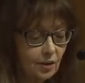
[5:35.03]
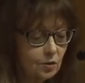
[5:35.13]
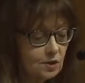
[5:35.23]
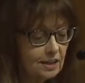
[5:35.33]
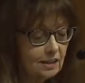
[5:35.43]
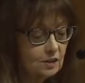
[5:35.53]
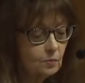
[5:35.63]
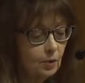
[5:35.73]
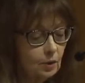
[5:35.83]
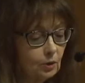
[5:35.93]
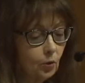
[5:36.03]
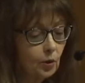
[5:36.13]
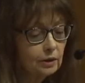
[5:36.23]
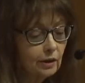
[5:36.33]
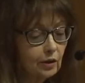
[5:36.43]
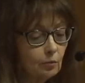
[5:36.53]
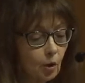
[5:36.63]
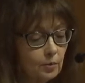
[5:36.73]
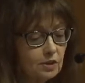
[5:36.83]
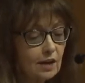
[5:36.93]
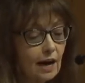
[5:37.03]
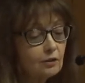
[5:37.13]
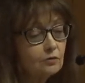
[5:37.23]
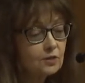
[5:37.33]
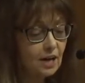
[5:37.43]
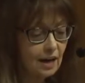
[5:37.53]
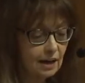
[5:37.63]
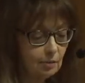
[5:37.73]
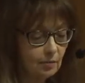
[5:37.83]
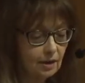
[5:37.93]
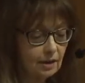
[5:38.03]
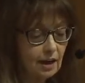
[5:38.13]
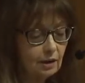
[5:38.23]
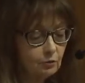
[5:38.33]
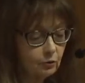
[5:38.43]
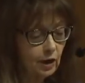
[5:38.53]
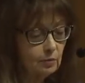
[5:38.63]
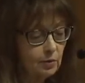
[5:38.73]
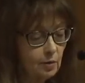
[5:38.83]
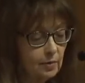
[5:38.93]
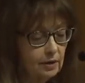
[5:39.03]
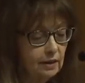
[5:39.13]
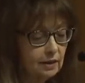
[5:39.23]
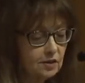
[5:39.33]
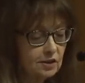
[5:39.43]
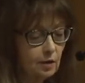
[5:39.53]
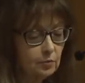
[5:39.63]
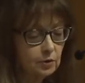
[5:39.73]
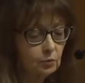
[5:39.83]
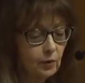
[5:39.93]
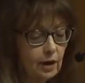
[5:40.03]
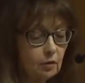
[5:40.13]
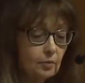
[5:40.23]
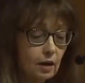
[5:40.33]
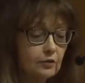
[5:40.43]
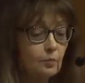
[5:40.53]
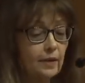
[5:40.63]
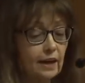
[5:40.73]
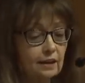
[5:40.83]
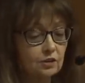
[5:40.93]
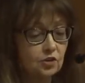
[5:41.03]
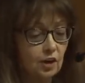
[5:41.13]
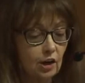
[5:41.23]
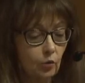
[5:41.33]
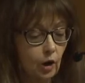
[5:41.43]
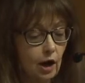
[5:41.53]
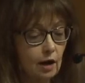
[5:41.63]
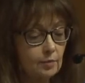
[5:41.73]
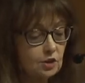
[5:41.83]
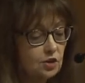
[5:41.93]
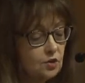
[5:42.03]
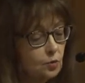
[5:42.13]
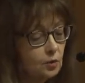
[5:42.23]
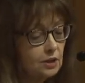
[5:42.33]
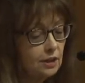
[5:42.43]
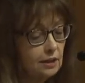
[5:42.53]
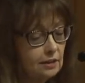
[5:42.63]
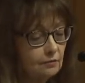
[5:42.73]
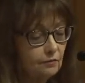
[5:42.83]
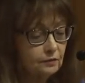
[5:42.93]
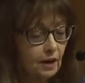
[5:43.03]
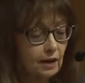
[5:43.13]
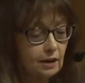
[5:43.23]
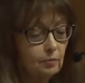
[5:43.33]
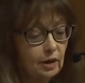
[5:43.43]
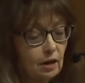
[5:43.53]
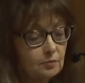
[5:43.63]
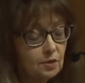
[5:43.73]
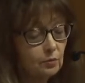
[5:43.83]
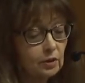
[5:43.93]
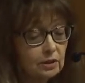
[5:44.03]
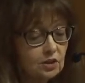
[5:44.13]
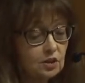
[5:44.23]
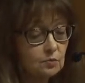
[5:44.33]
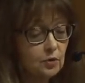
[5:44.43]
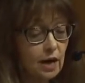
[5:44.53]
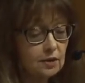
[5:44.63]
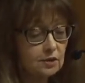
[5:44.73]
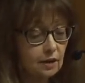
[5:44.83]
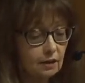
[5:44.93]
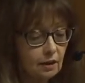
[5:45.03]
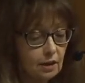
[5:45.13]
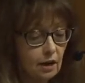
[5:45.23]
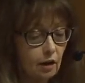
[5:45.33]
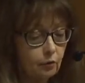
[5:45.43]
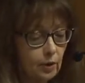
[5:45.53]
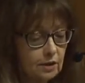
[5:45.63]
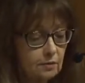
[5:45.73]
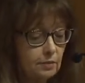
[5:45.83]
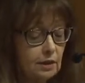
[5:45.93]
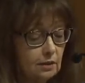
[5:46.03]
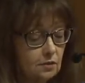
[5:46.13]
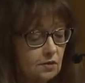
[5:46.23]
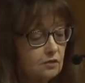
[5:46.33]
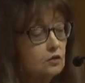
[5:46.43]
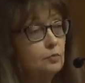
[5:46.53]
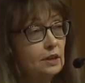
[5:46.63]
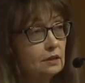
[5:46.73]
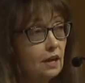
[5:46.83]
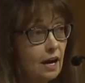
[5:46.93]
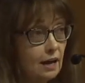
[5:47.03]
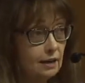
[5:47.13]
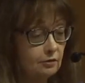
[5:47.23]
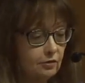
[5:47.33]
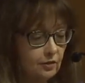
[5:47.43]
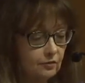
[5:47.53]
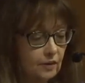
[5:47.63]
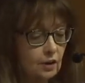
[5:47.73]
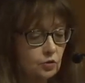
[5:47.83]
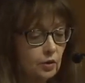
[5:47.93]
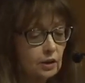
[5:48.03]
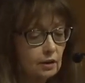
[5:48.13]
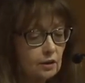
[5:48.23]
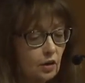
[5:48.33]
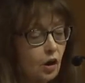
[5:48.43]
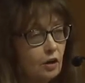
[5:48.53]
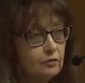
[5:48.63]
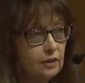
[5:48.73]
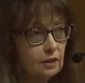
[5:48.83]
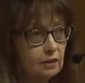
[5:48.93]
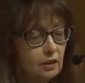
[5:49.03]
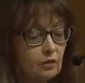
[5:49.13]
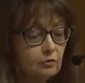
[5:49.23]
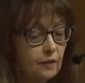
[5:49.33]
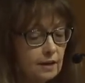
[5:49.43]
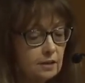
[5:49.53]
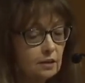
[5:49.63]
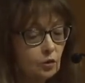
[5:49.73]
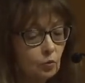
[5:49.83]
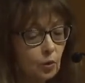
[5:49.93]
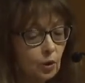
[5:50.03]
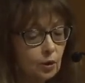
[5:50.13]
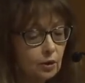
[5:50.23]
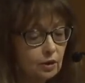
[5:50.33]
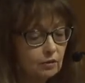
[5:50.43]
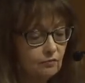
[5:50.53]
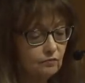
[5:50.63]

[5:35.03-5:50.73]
Those things pull ordinary moments out of time and frame them in the extemporal realm of the page where homage is quotidian and it becomes a religious prizing of what it means to be alive, drinking the coffee, finding the word.